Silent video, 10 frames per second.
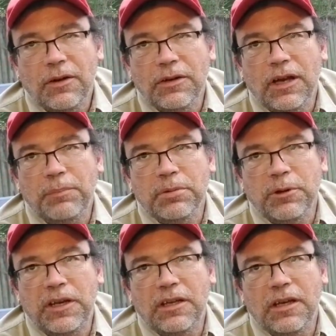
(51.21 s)
not
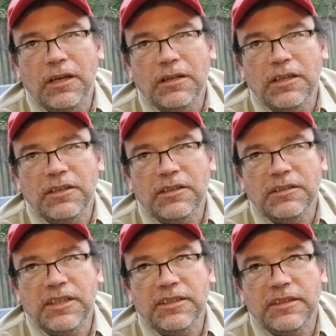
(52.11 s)
Preak, a
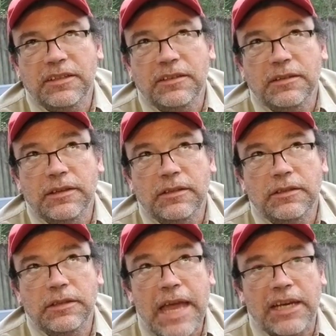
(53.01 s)
little
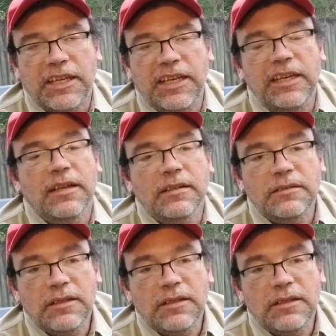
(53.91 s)
Latakia.